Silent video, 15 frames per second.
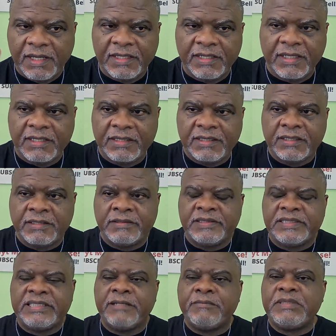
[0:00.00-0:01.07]
And,
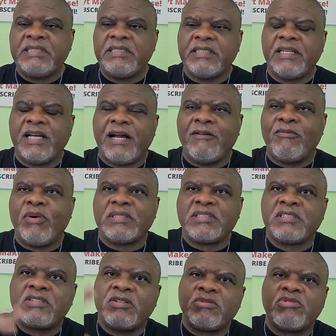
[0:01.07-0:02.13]
and let me, I
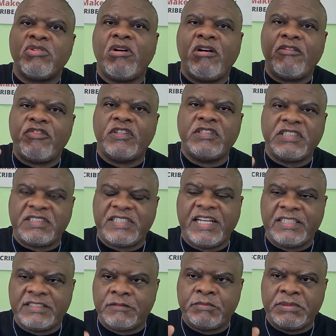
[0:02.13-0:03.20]
wasn't going to go off on this
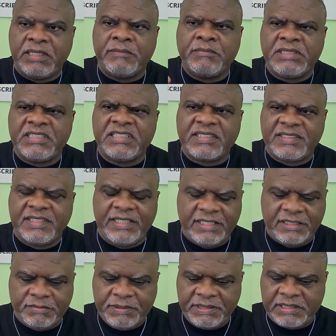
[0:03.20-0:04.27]
tangent, but let me just say
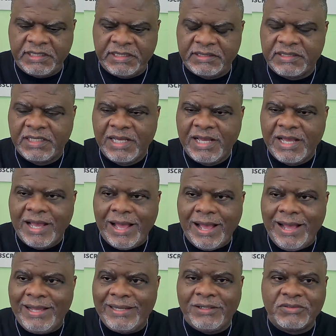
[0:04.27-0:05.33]
this because
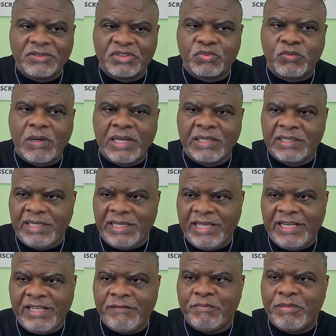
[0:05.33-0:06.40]
I don't swallow
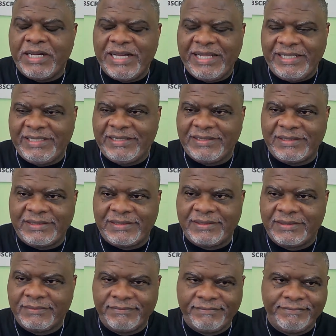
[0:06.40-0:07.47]
anybody's
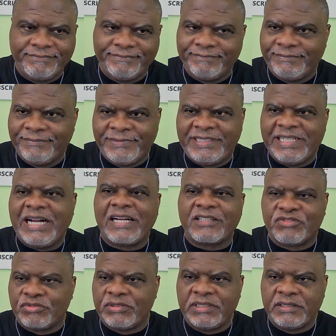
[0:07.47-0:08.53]

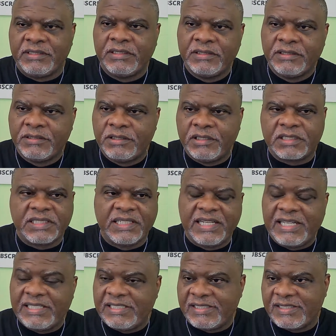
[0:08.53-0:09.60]
doctrine hook,
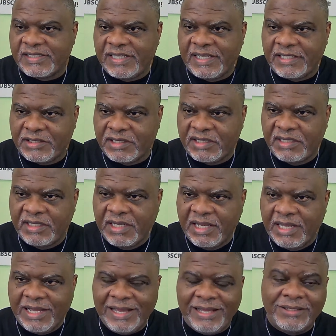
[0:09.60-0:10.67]
line, and sinker.
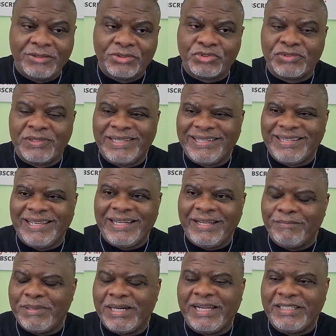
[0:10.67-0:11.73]
I don't drink
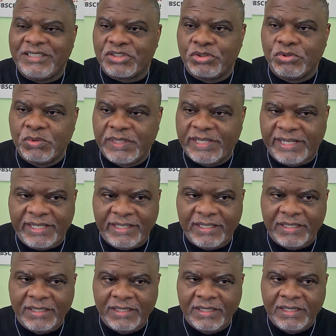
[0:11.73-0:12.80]
anybody's Kool Aid.
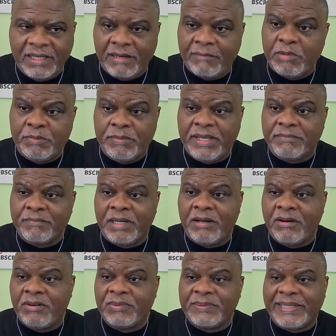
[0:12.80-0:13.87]
I'm going to make my
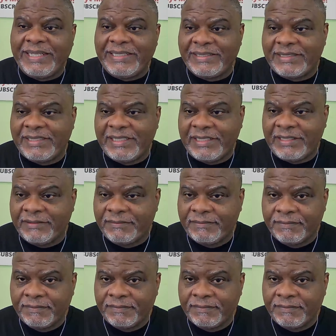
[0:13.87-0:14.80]
own iced tea.